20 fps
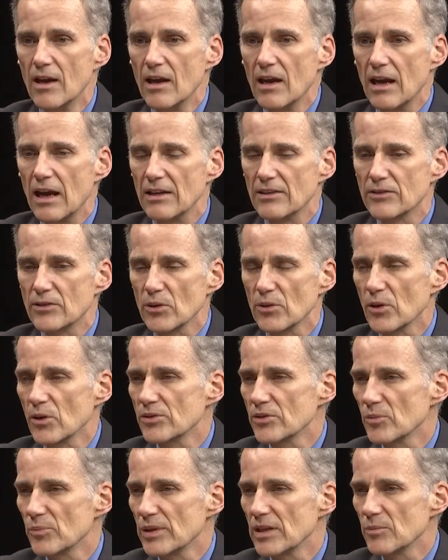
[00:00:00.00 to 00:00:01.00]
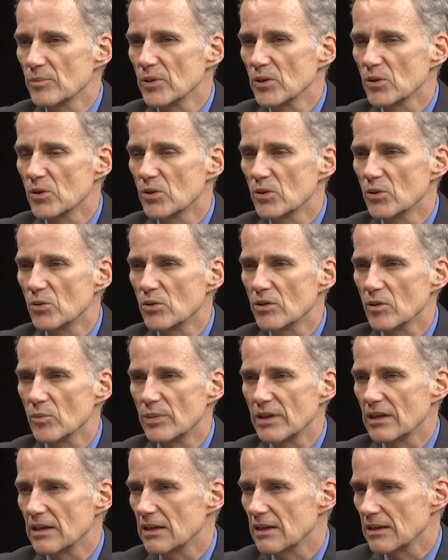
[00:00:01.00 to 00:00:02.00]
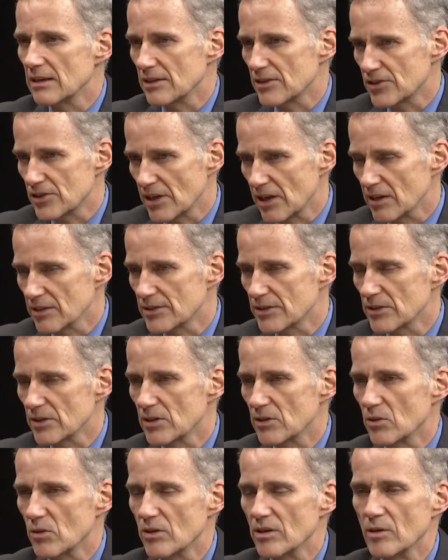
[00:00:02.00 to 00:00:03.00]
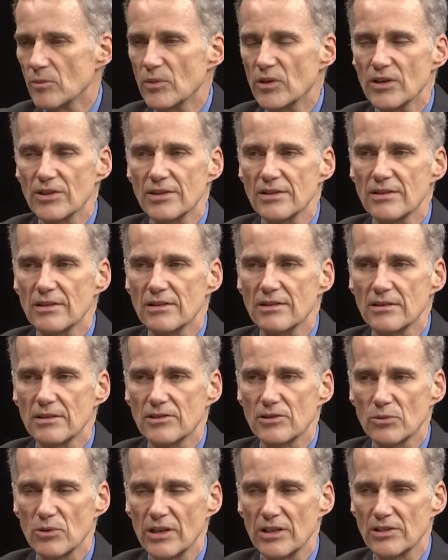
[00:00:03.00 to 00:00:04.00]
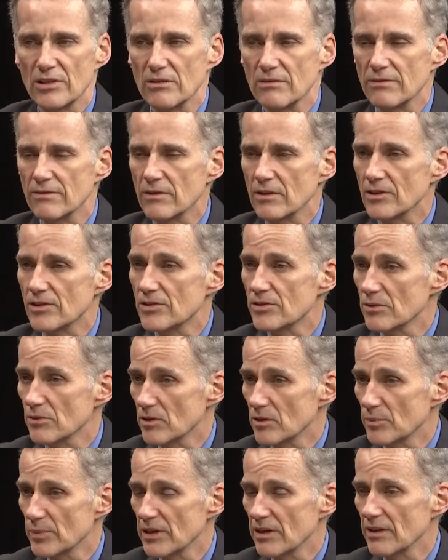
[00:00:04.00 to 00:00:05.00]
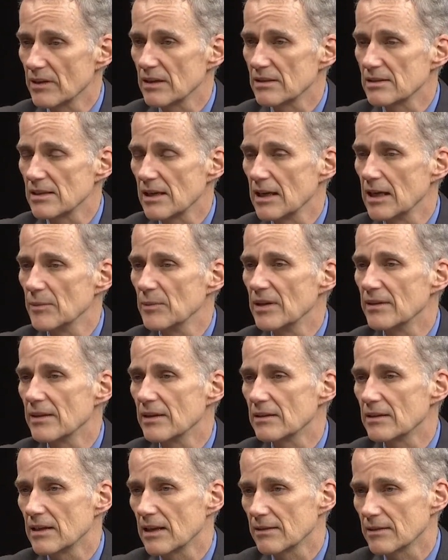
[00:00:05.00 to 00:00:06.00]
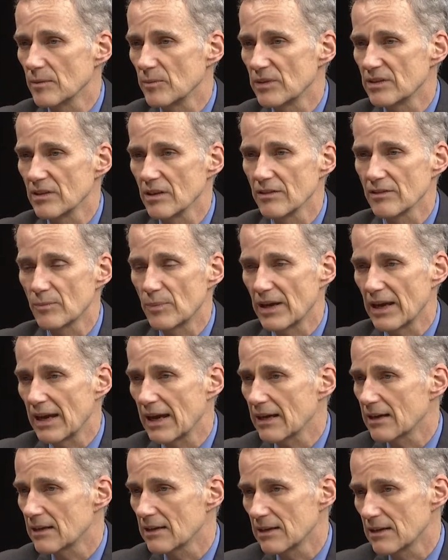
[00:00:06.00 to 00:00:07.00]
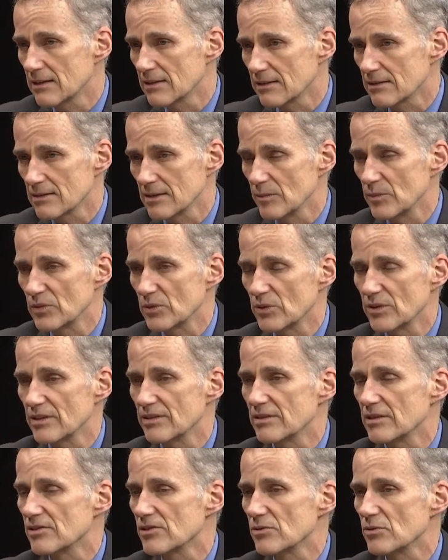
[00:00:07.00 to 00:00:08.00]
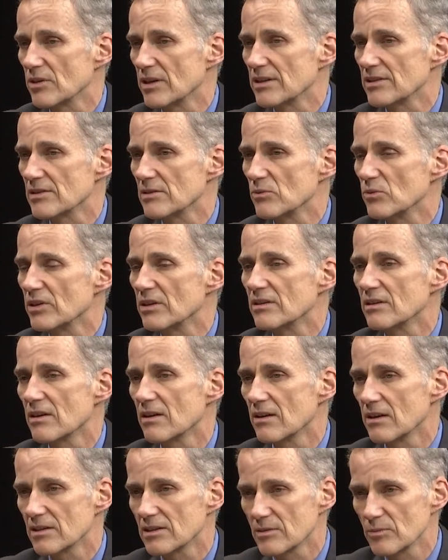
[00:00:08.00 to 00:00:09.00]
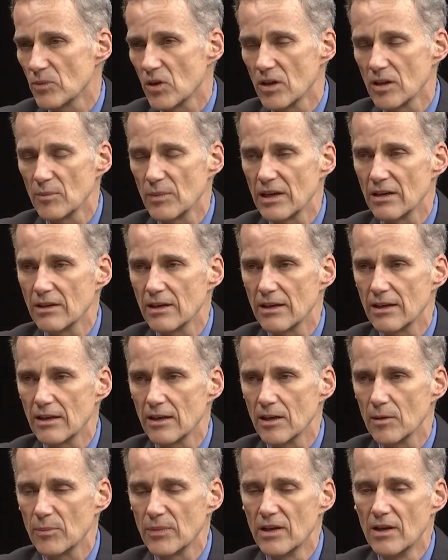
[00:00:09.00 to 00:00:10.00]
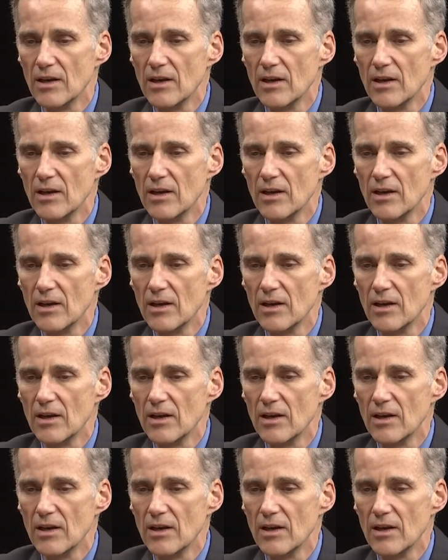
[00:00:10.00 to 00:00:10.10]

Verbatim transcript: And so those are people who will be in a shelter or an emergency situation for a short period of time and then get themselves back into some sort of situation with a small amount of help.